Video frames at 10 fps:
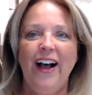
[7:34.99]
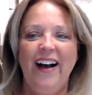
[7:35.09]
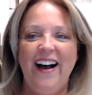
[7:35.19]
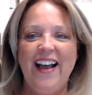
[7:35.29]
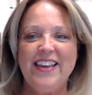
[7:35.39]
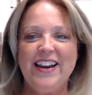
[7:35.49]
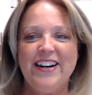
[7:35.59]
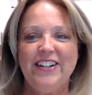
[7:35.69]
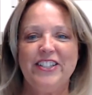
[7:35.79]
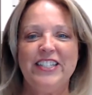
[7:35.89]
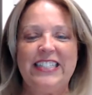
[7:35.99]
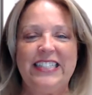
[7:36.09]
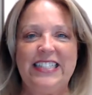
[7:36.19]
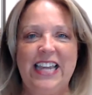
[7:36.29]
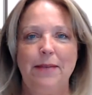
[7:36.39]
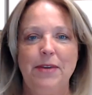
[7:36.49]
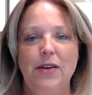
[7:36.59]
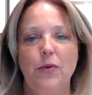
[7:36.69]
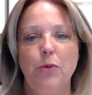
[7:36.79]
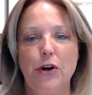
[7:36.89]
Hi there, this is Tammy
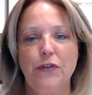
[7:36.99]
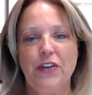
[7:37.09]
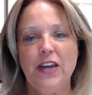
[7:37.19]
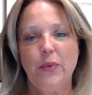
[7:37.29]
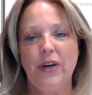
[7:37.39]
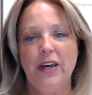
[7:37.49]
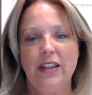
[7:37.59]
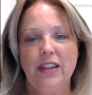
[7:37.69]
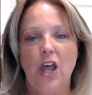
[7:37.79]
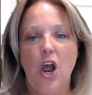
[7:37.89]
Murphy with